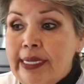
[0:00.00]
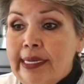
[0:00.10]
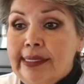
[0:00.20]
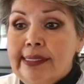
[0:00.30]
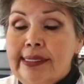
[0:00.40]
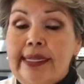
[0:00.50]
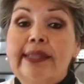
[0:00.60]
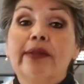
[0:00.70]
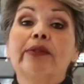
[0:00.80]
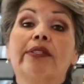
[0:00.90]
needless to
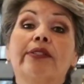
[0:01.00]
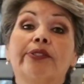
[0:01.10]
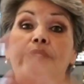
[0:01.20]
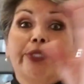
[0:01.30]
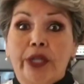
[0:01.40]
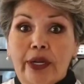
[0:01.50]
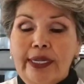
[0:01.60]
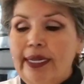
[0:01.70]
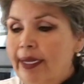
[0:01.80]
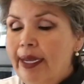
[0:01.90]
say, those salts are
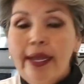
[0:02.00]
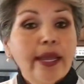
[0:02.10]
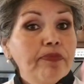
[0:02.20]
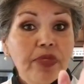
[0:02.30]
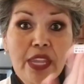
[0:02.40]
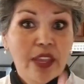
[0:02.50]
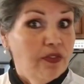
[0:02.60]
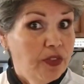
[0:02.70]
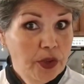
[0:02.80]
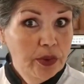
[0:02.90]
gone.
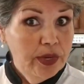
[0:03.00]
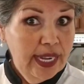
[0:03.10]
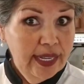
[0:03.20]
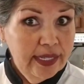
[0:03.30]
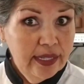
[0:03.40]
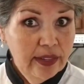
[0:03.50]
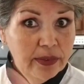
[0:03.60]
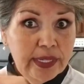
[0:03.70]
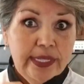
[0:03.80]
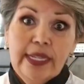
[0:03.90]
If you taste a
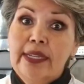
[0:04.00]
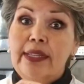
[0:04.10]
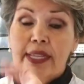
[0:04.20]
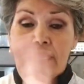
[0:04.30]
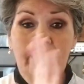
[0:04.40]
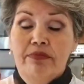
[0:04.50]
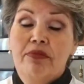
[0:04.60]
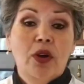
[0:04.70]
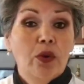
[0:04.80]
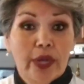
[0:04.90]
difference, then
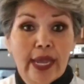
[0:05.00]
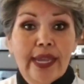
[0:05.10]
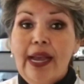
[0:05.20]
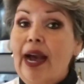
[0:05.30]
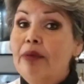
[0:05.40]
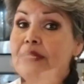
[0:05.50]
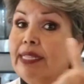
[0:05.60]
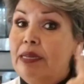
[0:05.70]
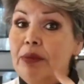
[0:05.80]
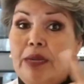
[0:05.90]
okay. I'm just
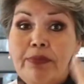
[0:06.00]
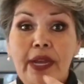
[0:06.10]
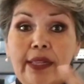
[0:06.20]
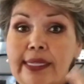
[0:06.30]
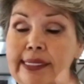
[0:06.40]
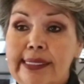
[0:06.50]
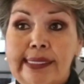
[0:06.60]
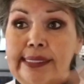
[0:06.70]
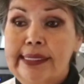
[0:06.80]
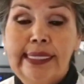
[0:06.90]
saying my palate,
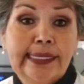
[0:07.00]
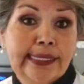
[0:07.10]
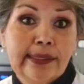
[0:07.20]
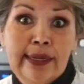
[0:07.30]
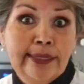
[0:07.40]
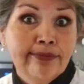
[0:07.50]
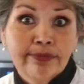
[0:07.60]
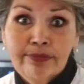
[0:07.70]
it's not